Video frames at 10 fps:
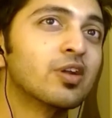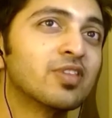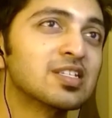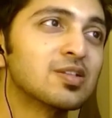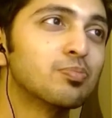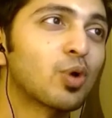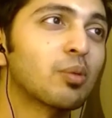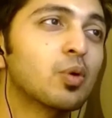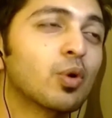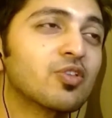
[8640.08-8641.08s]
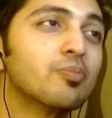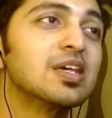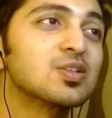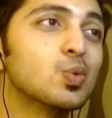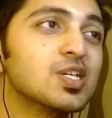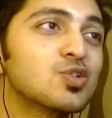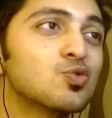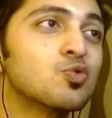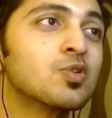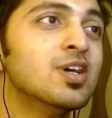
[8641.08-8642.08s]
and things is probably one of the best ways
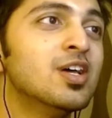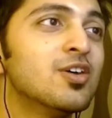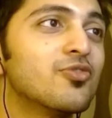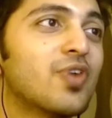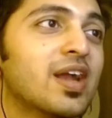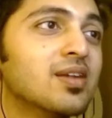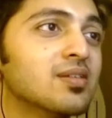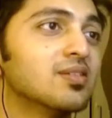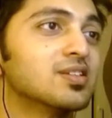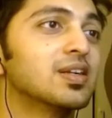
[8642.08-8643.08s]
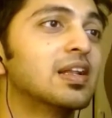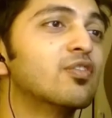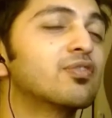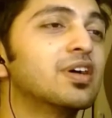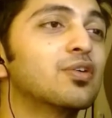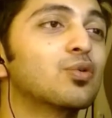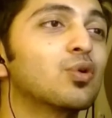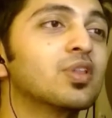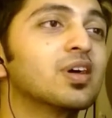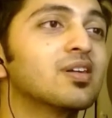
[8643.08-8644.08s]
to find a certain level of control
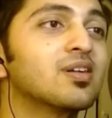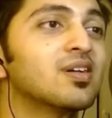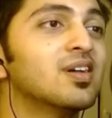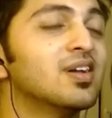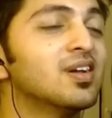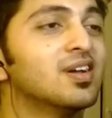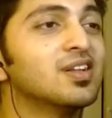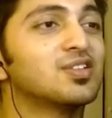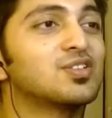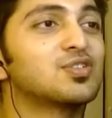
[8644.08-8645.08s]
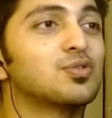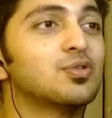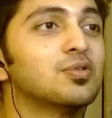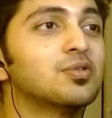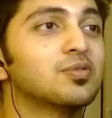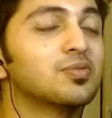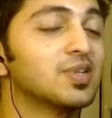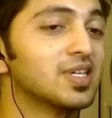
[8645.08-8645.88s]
on that. So